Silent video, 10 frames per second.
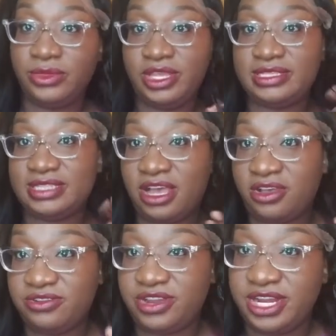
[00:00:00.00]
It's
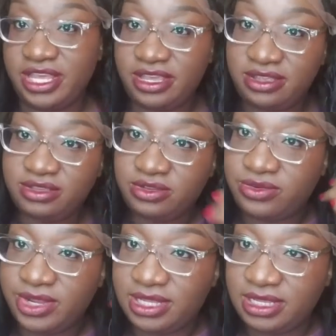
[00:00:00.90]
already
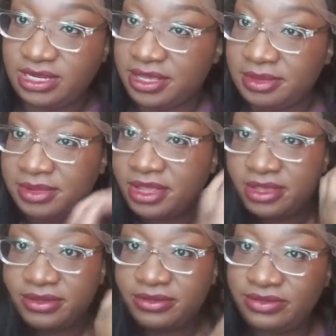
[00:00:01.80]
crinkling up
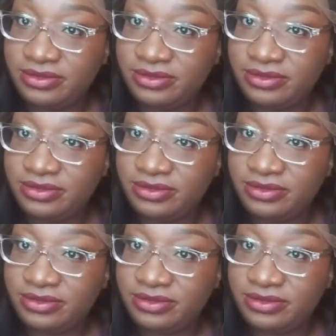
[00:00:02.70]
now,